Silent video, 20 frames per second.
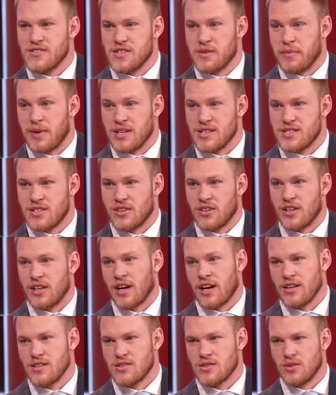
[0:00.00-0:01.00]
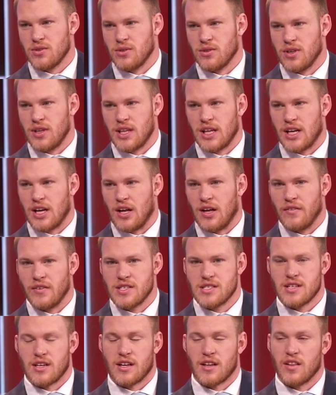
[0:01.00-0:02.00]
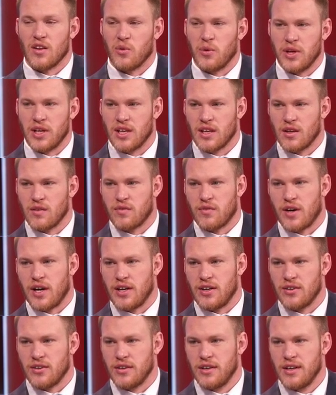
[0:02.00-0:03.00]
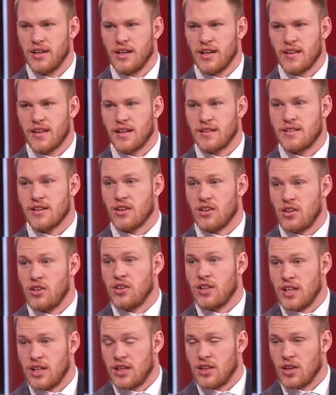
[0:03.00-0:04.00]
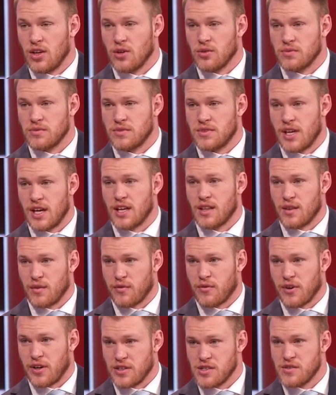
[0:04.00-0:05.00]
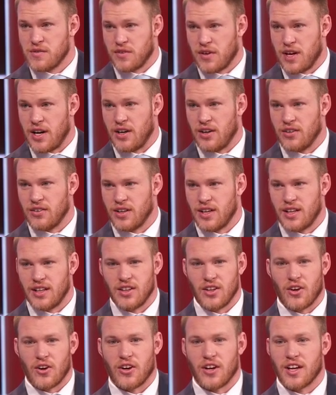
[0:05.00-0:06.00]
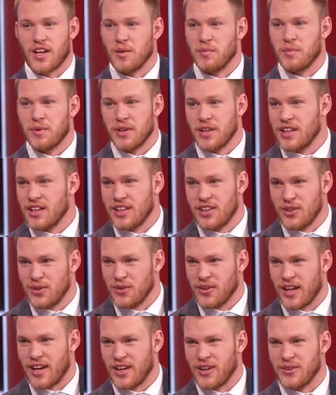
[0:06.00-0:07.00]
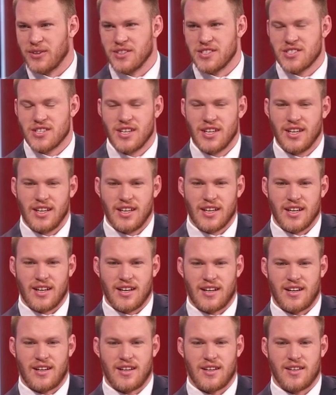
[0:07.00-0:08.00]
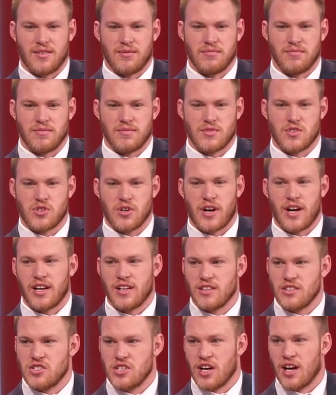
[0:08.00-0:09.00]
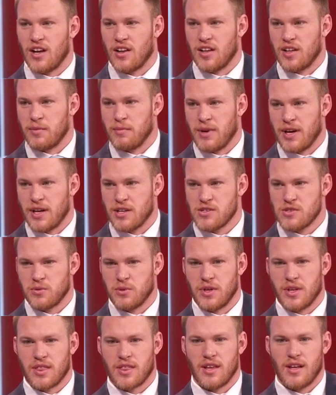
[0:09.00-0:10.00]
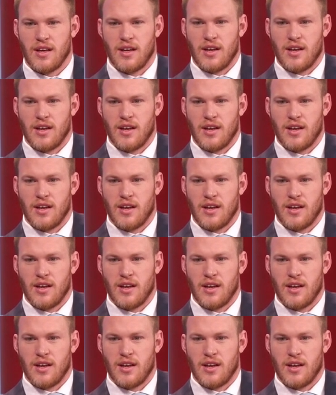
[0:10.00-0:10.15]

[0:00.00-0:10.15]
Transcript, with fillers: semester in high school, and then all of a sudden, the week of the final, they tell you you need to go take the French final and learn a completely new language, uh, try to gel and mesh with